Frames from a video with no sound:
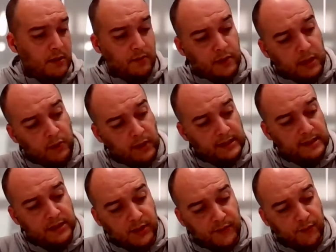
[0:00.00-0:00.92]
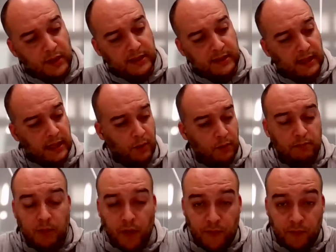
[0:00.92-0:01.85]
requests of what
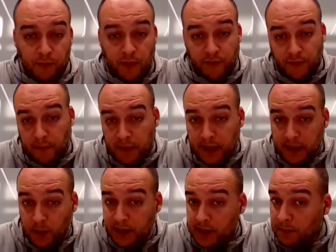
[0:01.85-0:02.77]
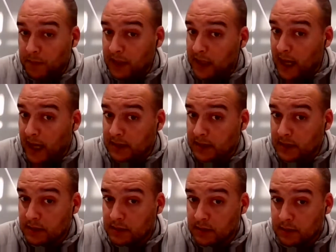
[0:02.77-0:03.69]
of the media
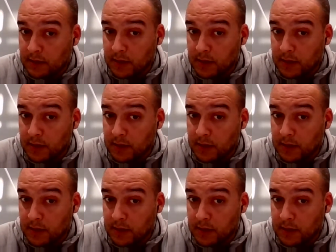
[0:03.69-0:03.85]
asks,